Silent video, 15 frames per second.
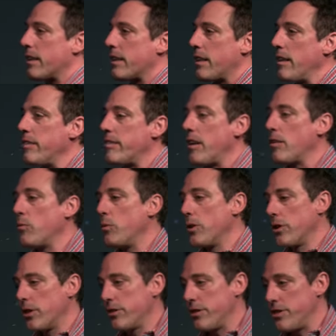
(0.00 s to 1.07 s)
they send
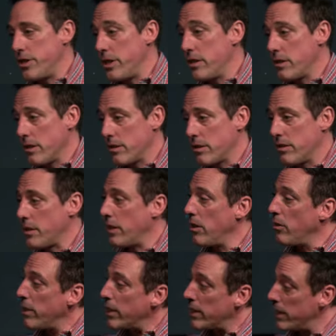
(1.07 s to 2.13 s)
word to Jesus because they
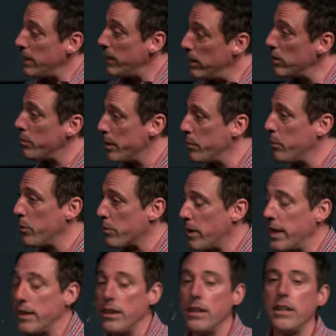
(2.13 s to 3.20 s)
know he can heal people,
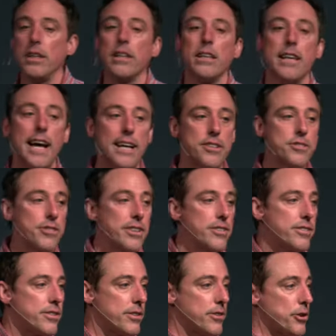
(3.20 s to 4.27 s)
right?
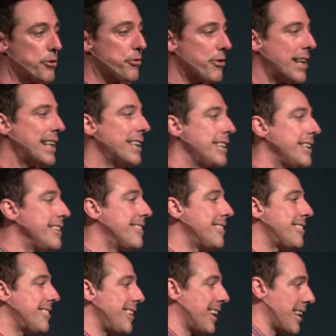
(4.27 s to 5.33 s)
Lazarus, your friend, he's
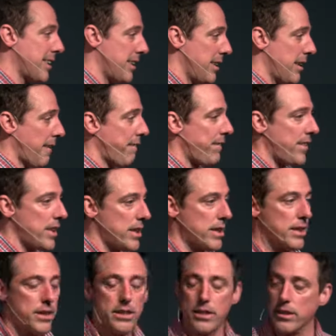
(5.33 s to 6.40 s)
sick.
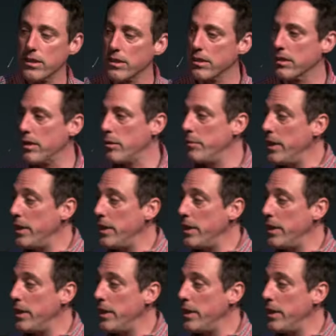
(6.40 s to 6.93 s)
Come